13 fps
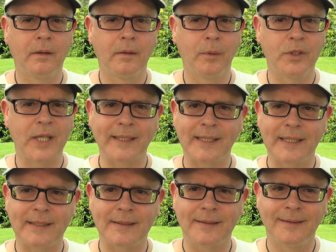Was that
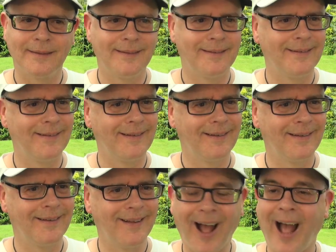it?
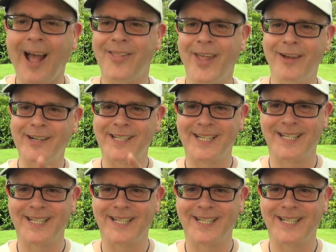Ah, there it